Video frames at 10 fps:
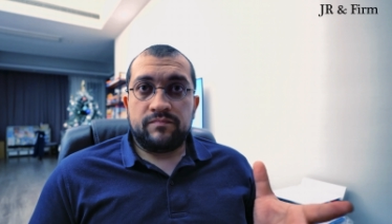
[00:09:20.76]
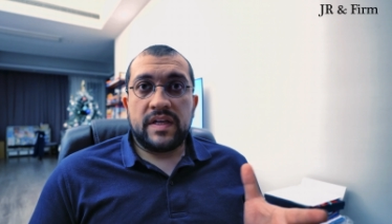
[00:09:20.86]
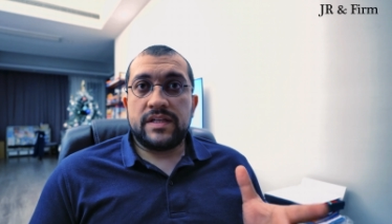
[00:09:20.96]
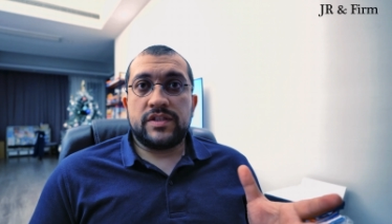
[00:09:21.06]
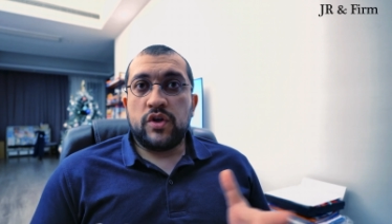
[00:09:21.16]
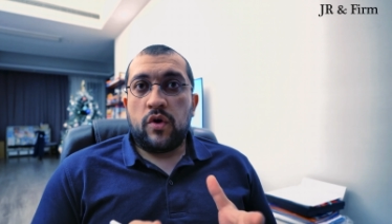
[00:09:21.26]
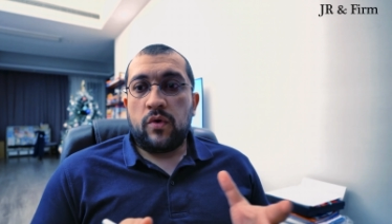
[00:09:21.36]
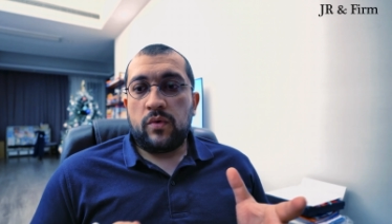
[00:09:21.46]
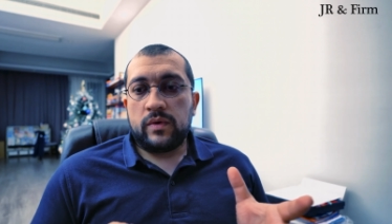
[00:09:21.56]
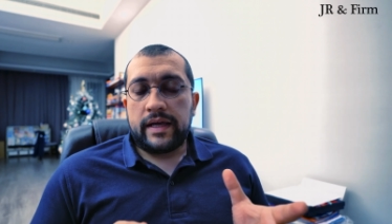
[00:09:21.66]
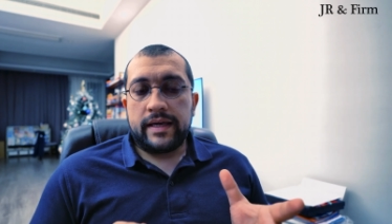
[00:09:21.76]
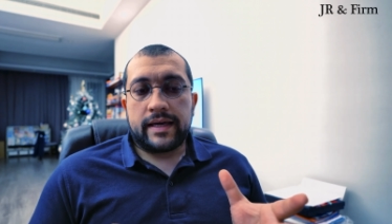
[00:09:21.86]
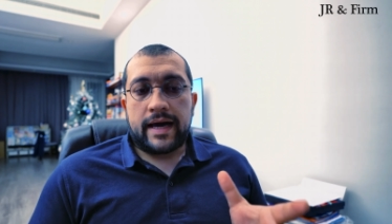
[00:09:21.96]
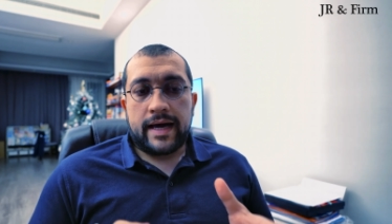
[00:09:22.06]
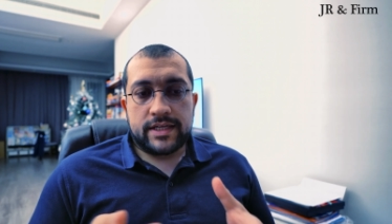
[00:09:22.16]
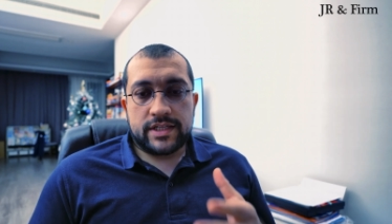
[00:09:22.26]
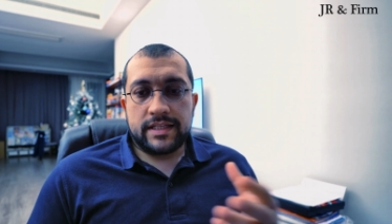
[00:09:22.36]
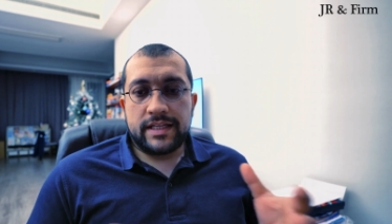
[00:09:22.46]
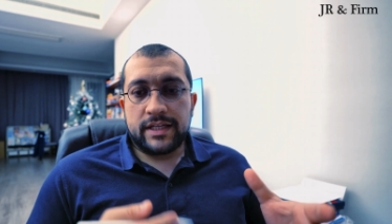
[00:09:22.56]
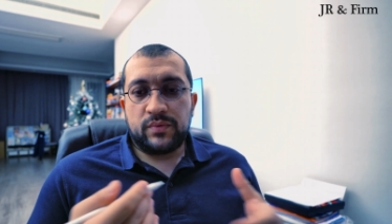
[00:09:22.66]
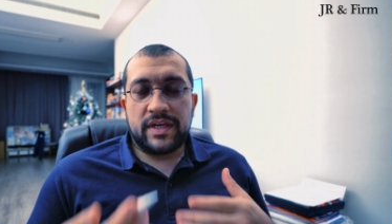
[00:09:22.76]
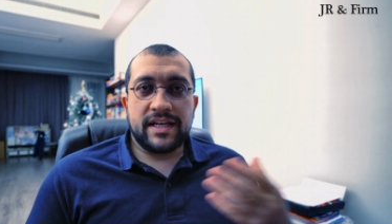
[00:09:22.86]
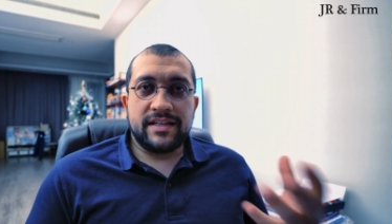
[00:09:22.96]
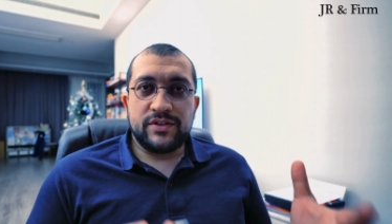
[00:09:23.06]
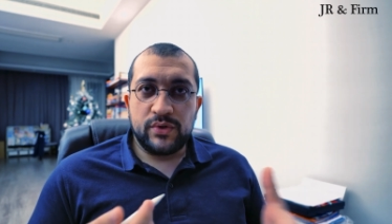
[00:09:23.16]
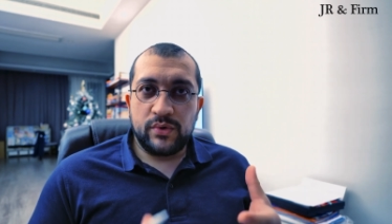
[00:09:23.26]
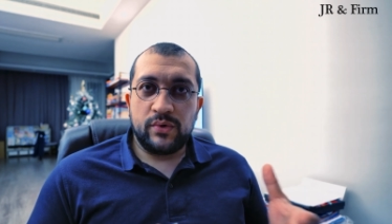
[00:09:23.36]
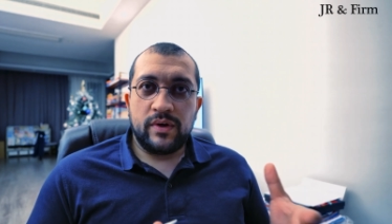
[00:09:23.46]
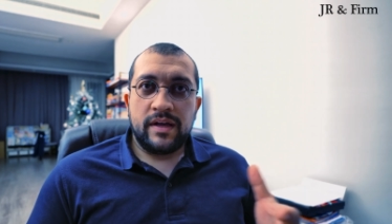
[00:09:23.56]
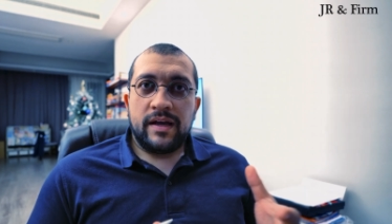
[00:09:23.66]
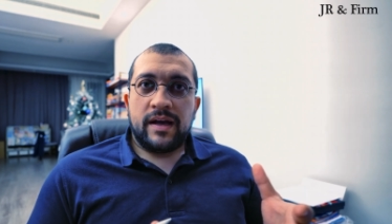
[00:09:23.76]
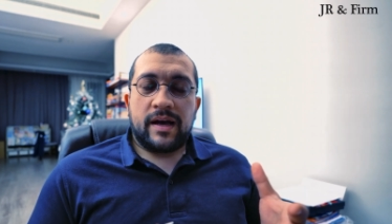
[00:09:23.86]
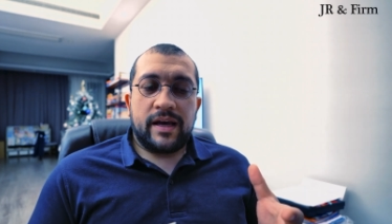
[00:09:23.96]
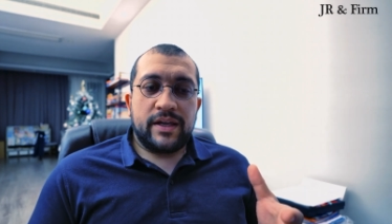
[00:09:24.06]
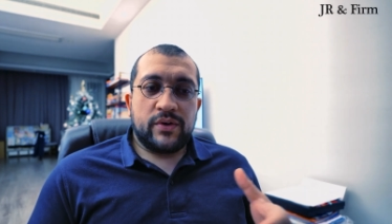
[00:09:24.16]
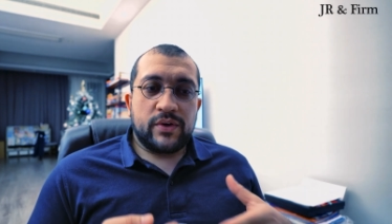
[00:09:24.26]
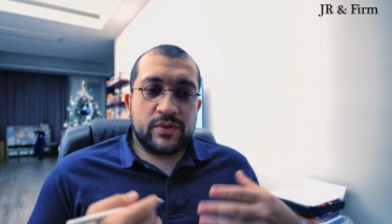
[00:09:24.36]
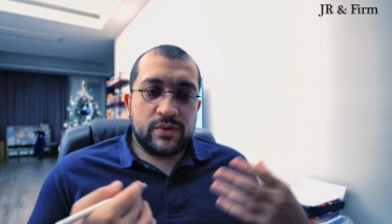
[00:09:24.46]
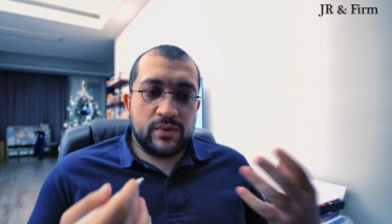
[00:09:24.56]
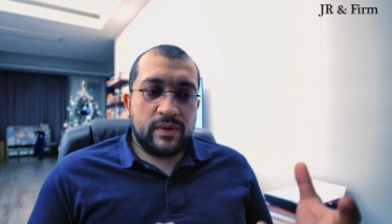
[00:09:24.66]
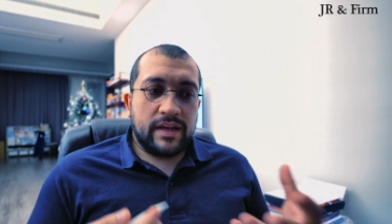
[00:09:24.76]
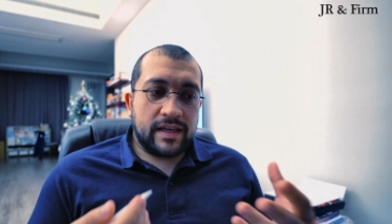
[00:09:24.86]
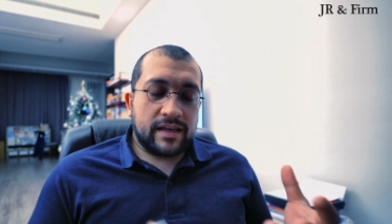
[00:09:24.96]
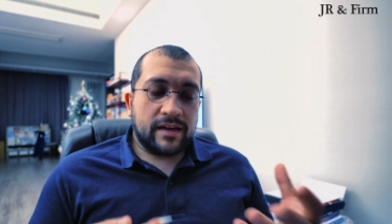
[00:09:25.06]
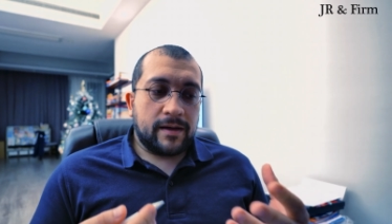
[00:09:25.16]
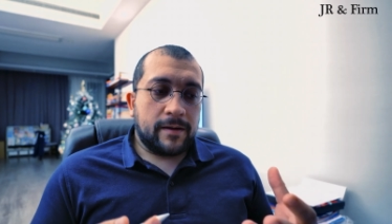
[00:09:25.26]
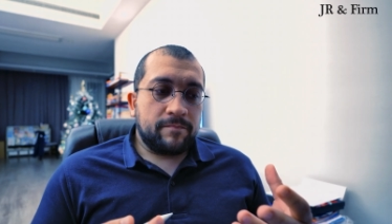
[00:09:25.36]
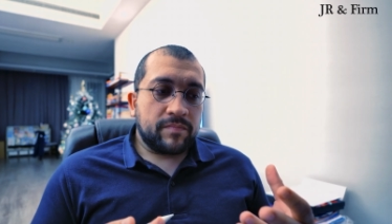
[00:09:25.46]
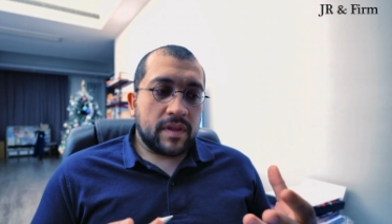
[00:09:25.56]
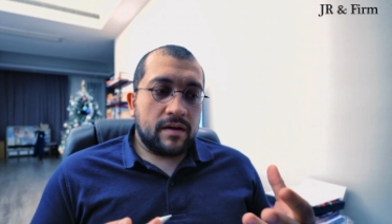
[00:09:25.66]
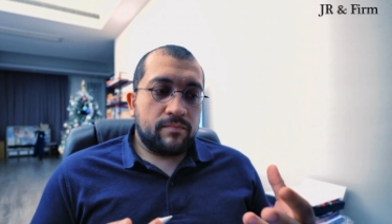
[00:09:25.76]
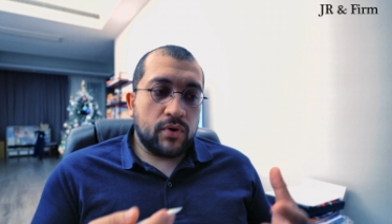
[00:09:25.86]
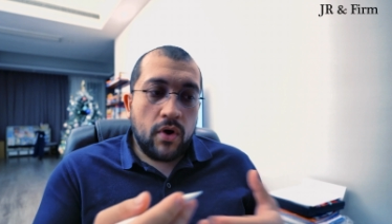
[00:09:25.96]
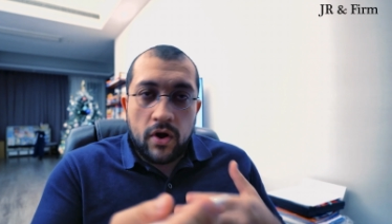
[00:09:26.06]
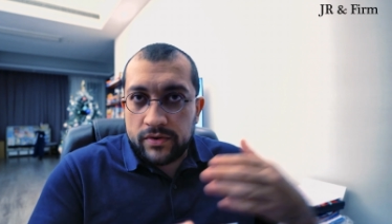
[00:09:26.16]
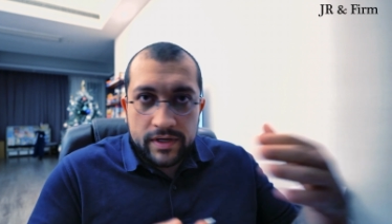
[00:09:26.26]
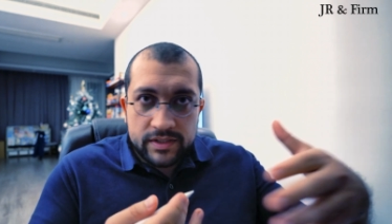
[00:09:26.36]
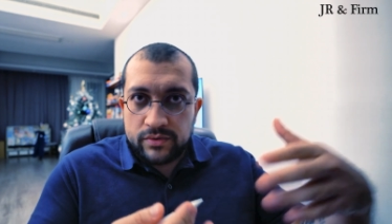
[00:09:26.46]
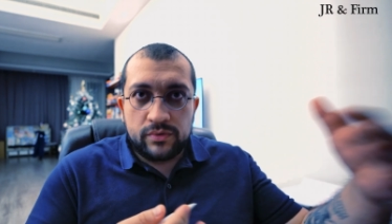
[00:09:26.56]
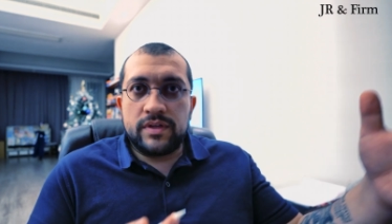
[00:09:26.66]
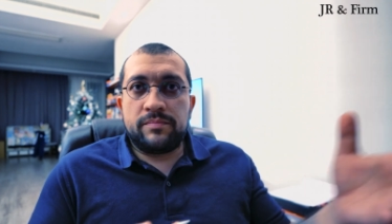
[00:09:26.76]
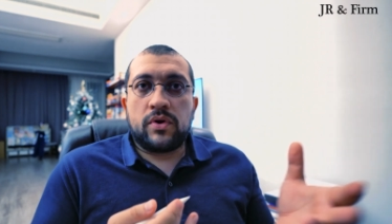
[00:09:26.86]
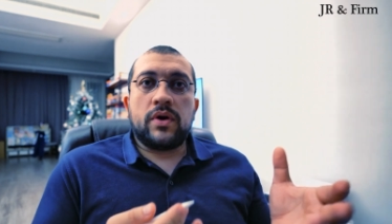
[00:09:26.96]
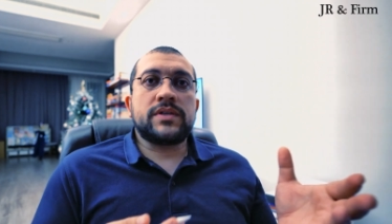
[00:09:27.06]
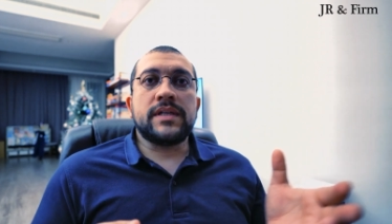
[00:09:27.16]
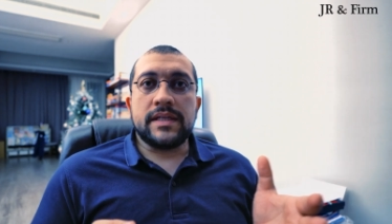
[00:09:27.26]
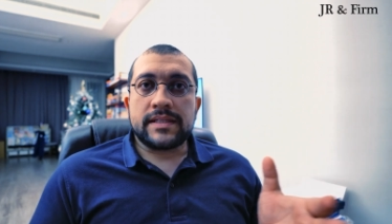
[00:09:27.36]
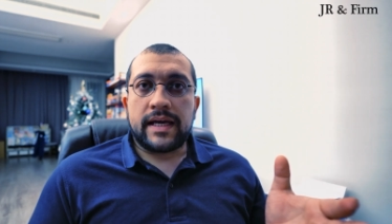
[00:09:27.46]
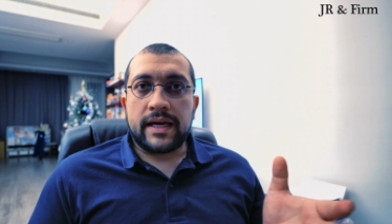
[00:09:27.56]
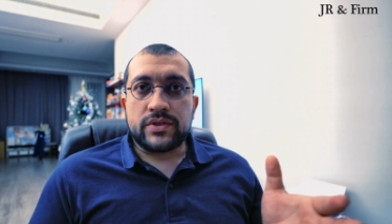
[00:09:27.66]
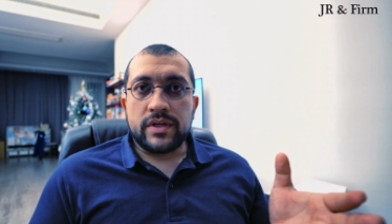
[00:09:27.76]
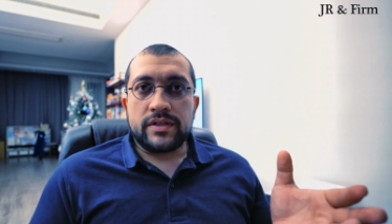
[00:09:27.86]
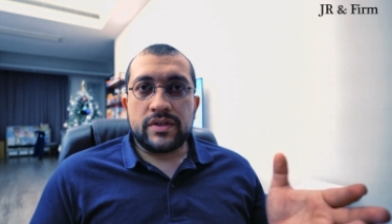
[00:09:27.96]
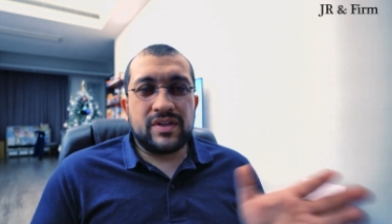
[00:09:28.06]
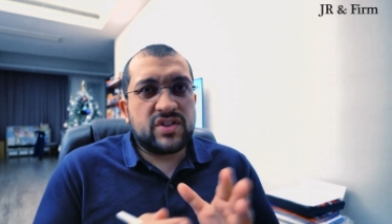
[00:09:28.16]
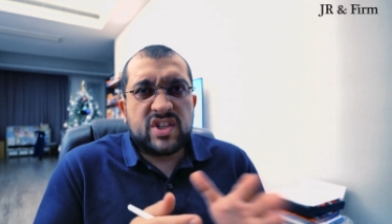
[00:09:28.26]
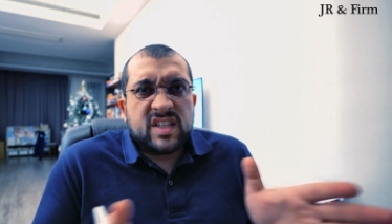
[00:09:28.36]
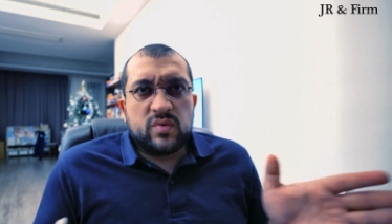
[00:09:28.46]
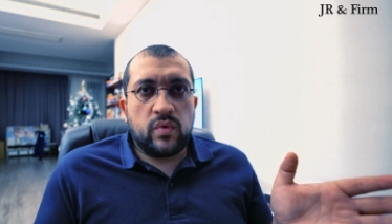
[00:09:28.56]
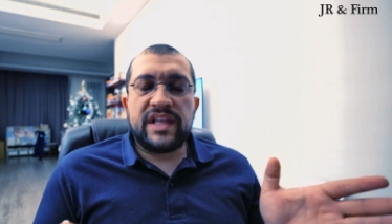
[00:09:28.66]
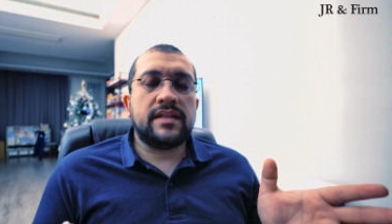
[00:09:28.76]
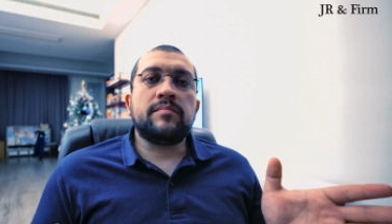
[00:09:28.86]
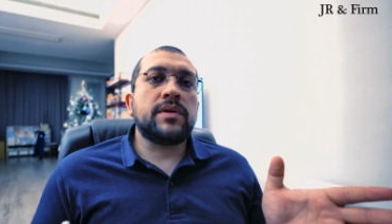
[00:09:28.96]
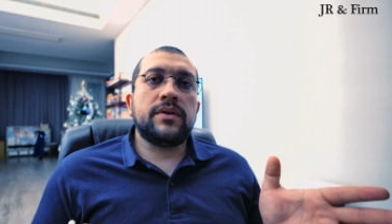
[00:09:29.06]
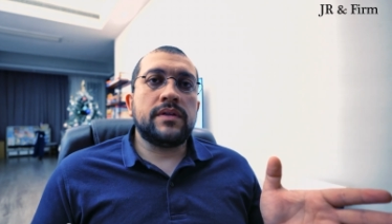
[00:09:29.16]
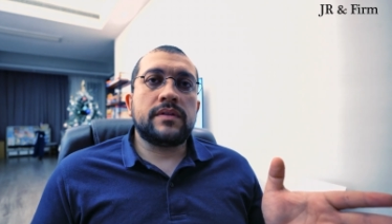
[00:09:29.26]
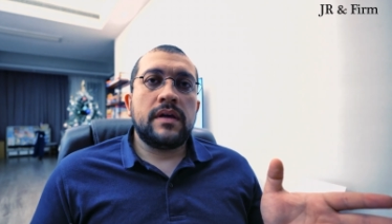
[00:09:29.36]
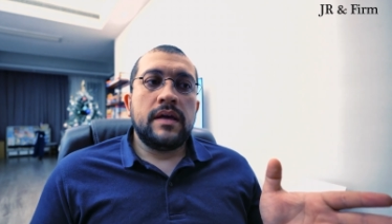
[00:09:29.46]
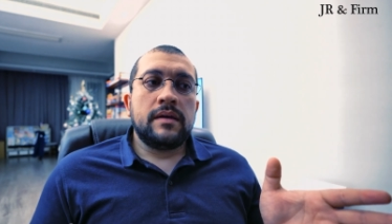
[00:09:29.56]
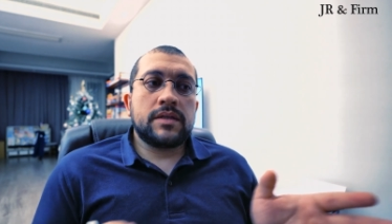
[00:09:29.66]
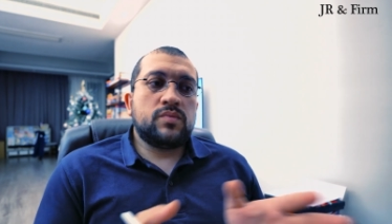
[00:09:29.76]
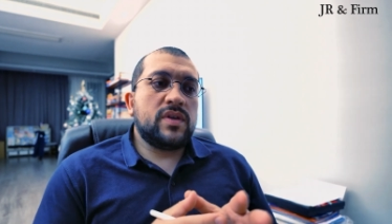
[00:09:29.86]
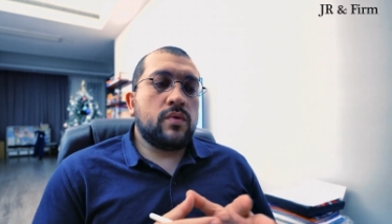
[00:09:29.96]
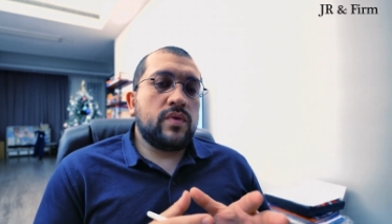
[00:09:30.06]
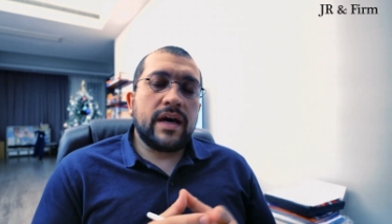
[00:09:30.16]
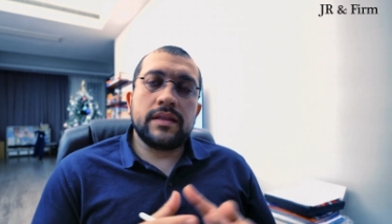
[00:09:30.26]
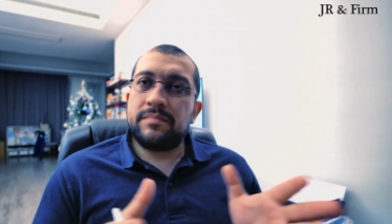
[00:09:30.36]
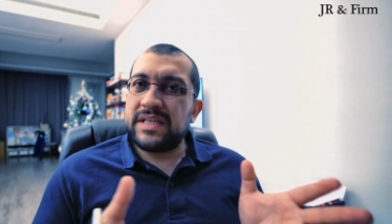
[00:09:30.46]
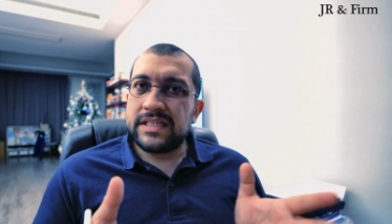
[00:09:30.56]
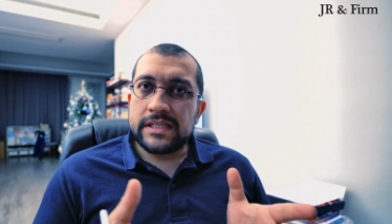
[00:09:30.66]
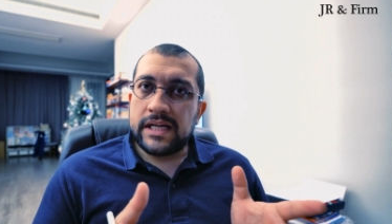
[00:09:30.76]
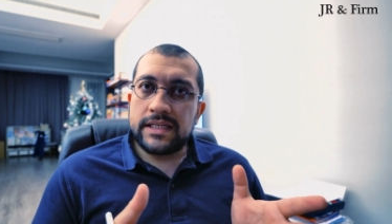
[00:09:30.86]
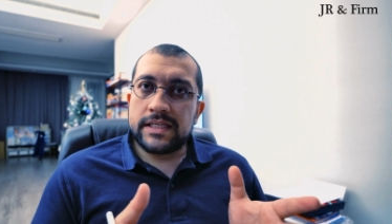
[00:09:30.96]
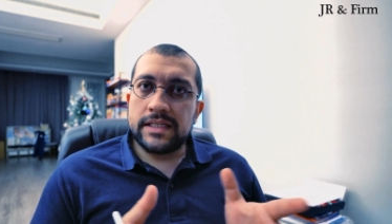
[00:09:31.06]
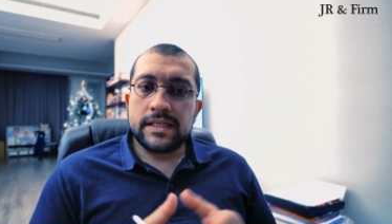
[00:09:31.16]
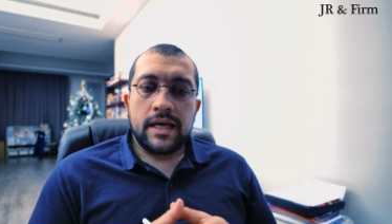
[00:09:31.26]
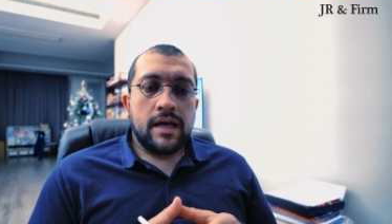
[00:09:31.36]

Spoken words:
There's no action that we can do in order to progress through the process actually. So it's just waiting period, because without the business license,